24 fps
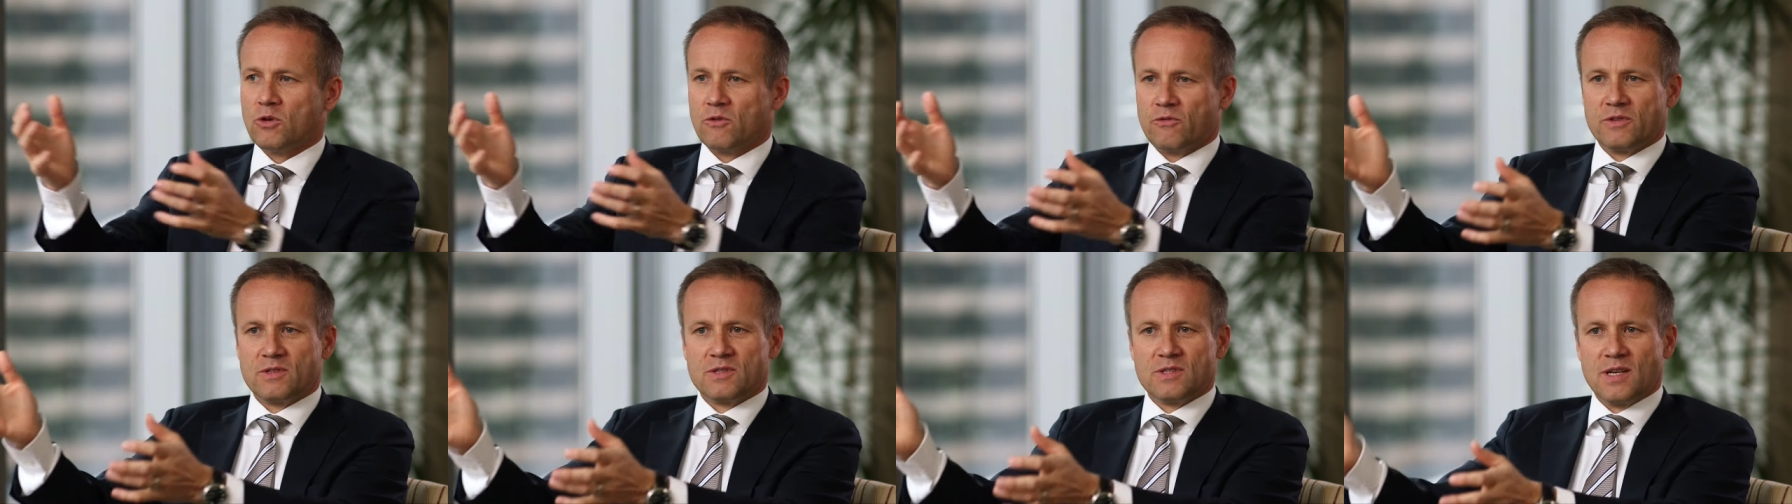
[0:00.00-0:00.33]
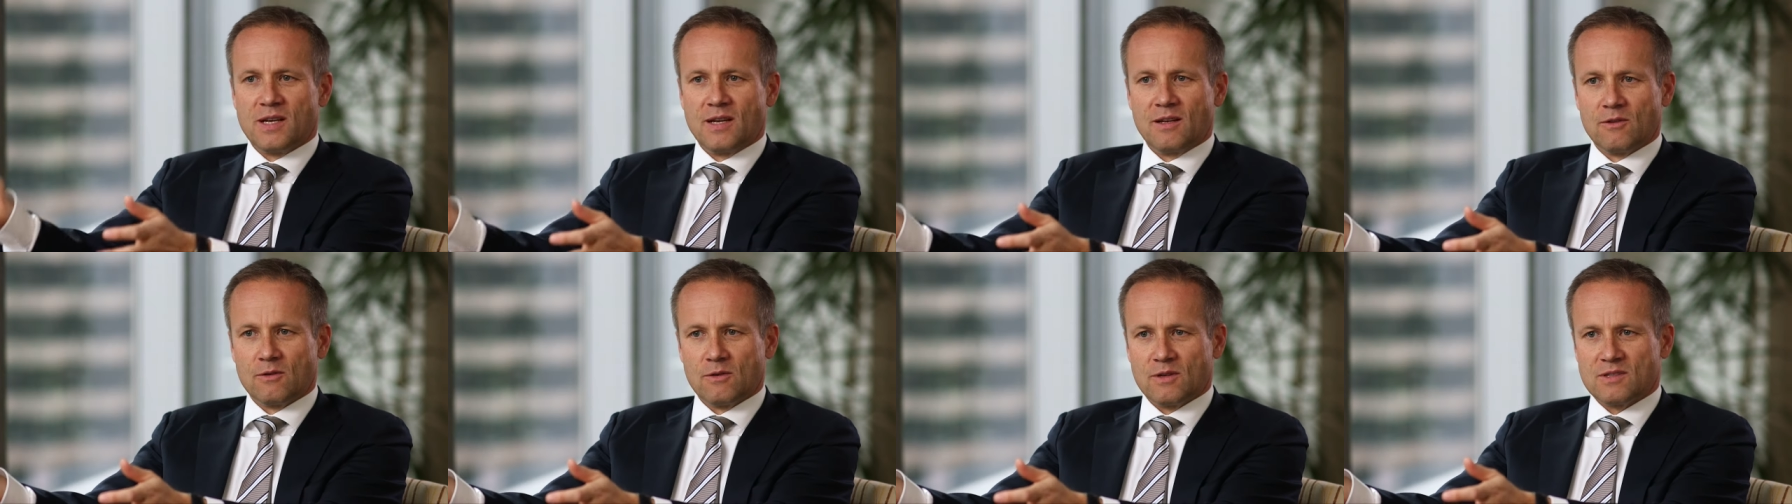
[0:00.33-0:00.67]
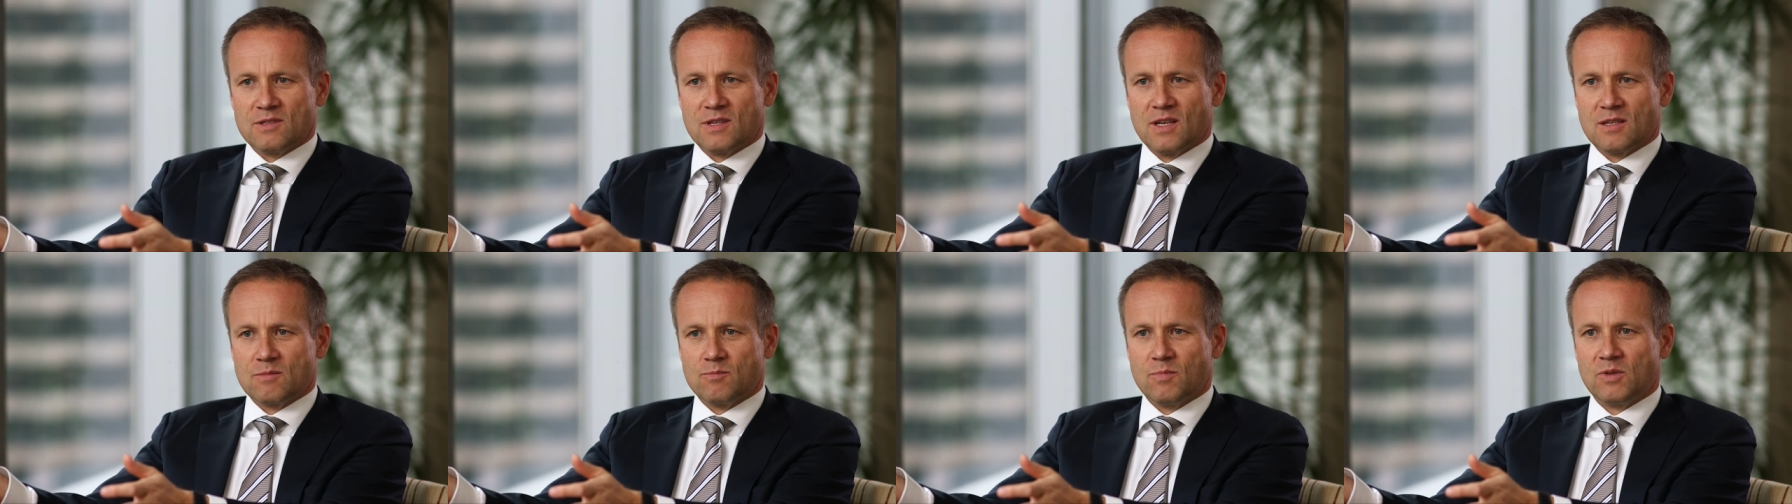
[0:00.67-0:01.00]
of a Zehnder
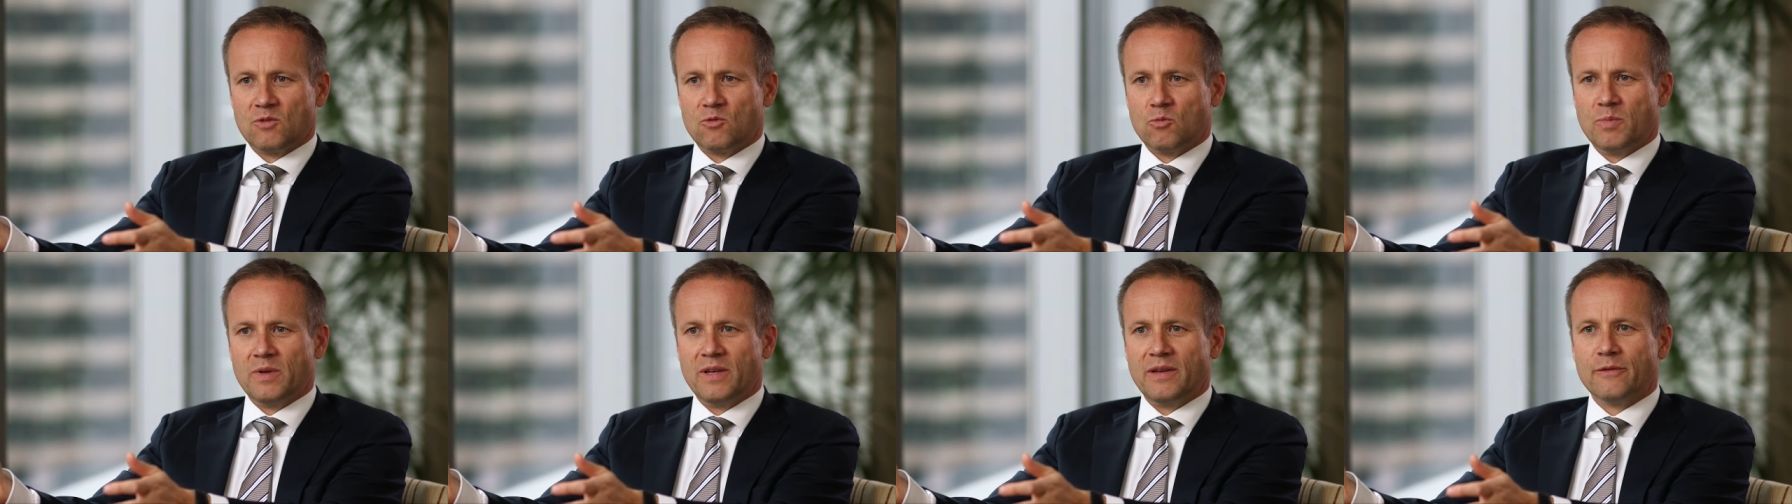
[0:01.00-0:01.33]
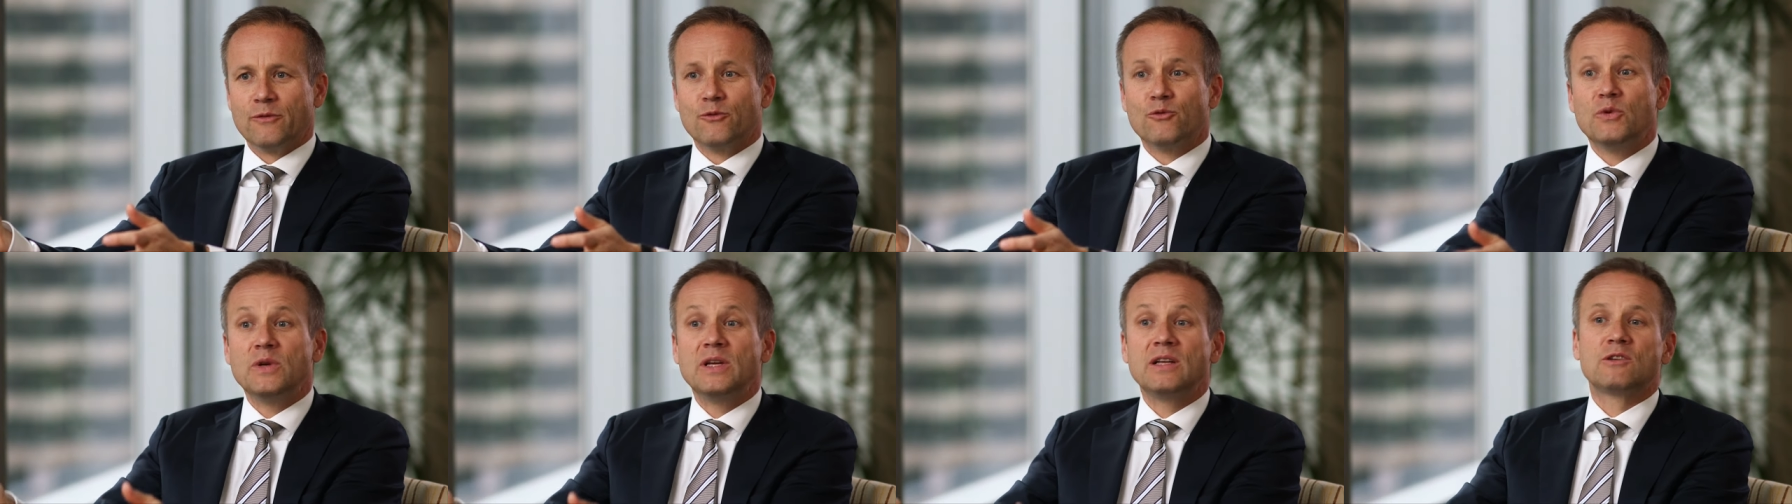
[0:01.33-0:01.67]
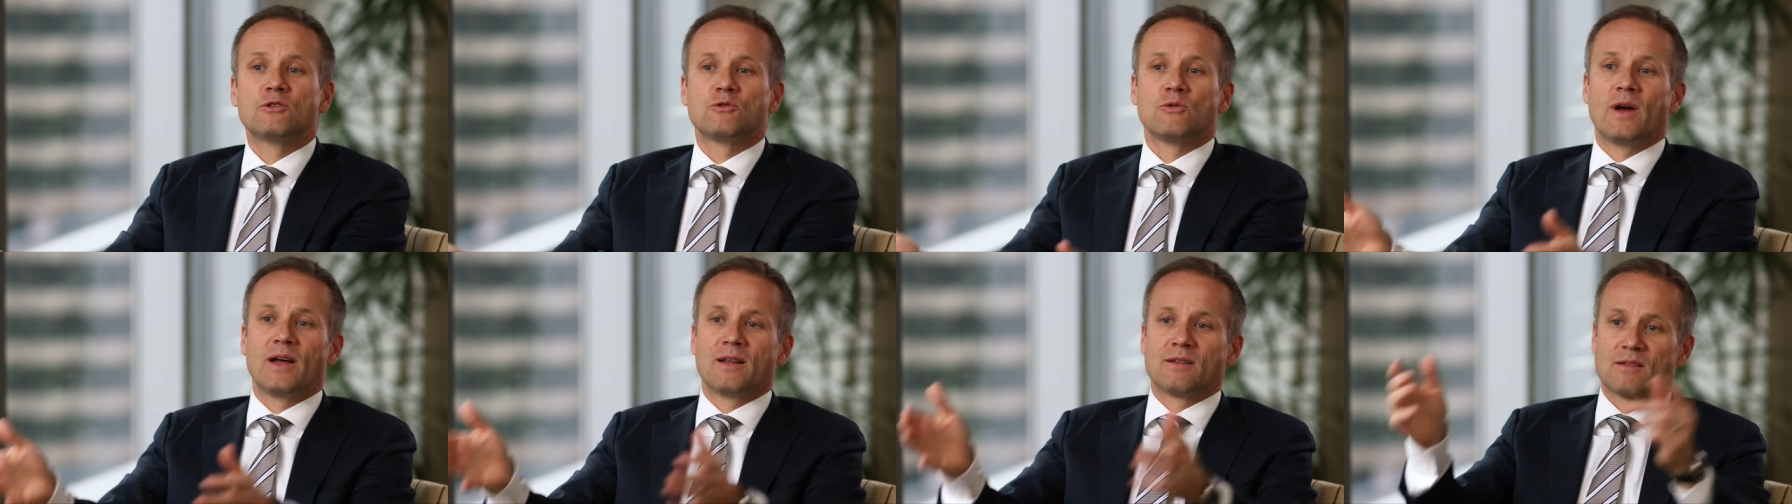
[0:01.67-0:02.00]
assessment to be
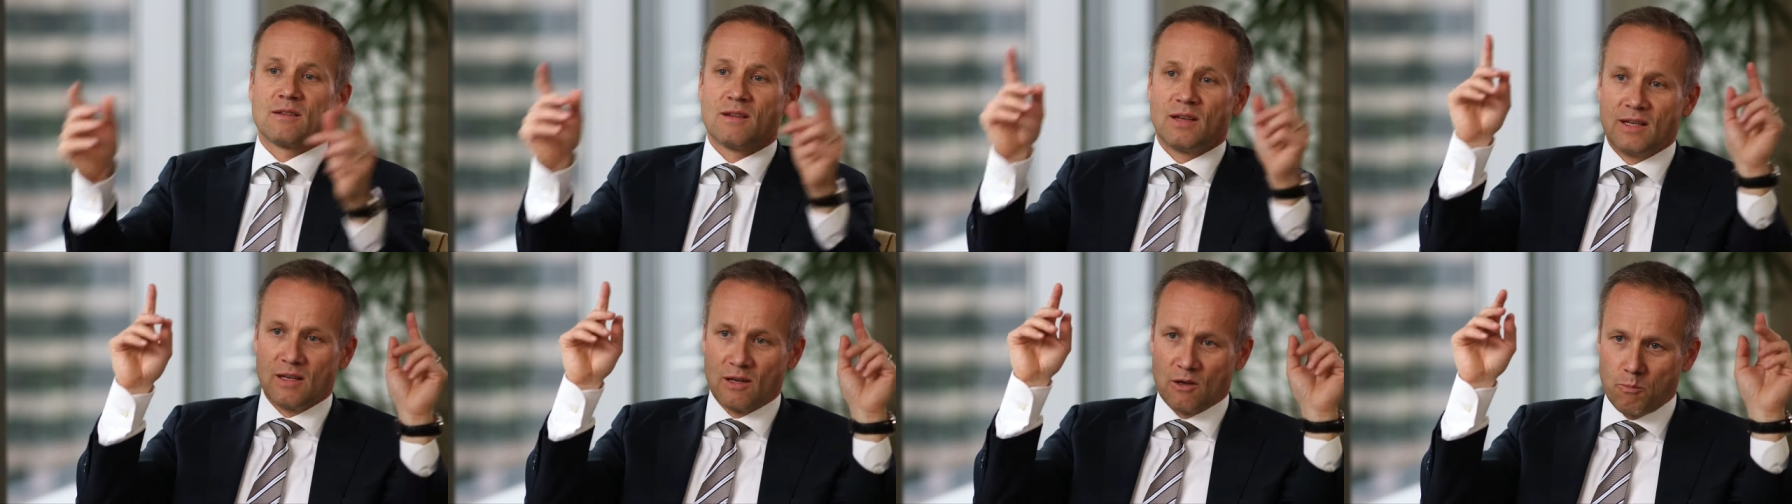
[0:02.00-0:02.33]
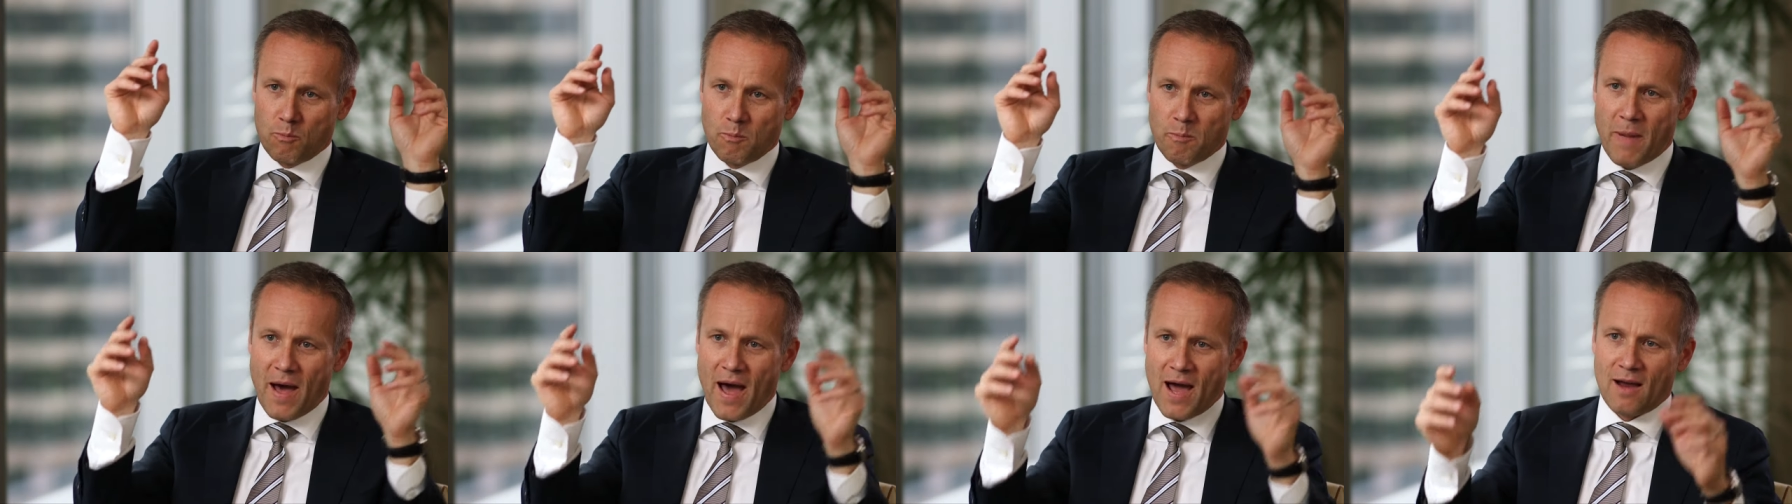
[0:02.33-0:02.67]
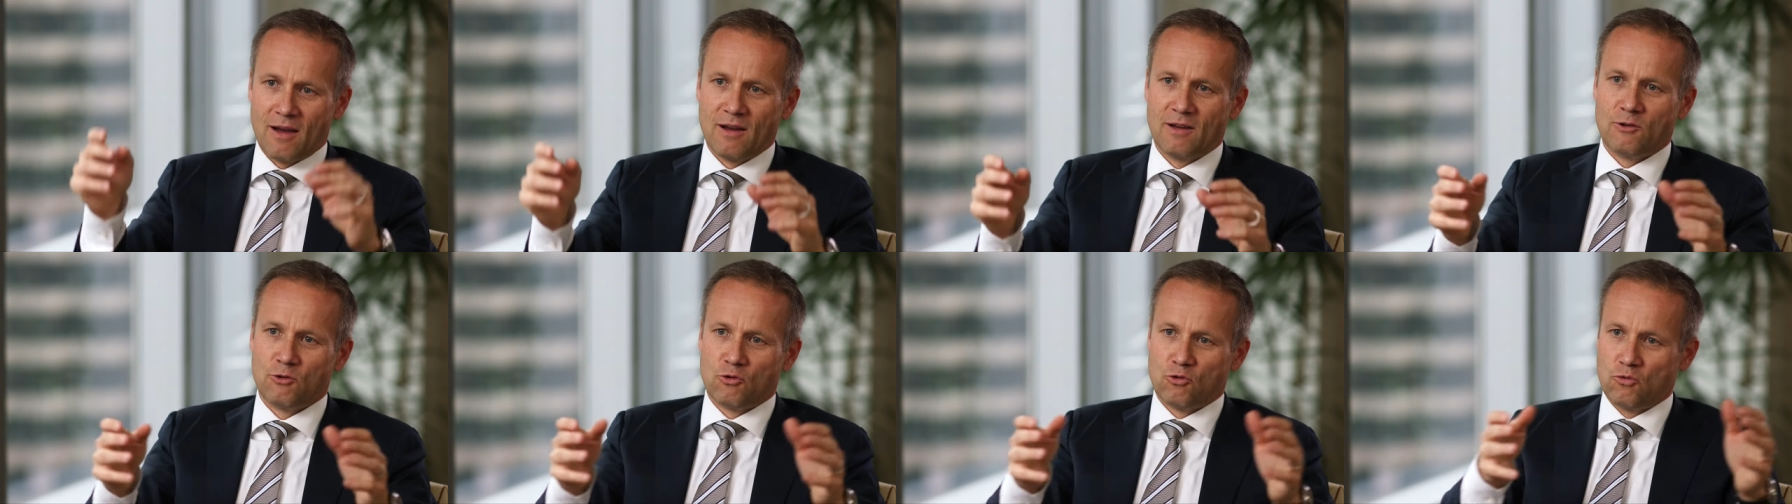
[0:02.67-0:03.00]
retranslated
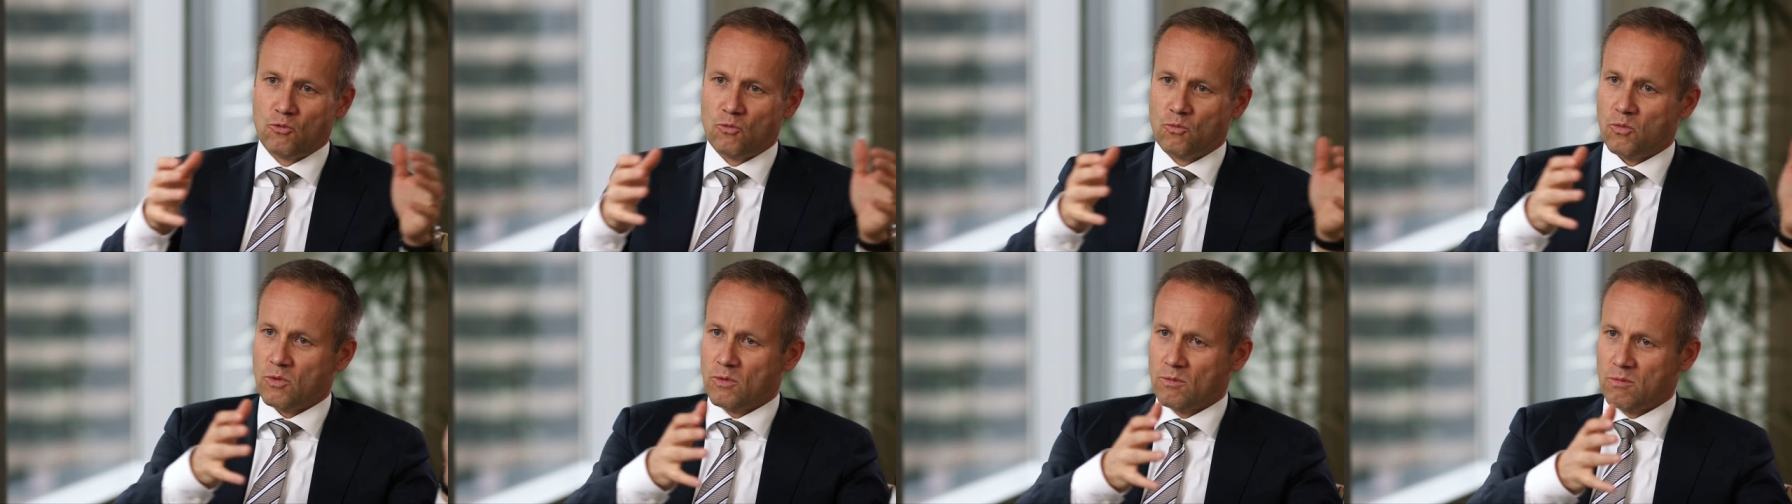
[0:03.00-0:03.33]
back into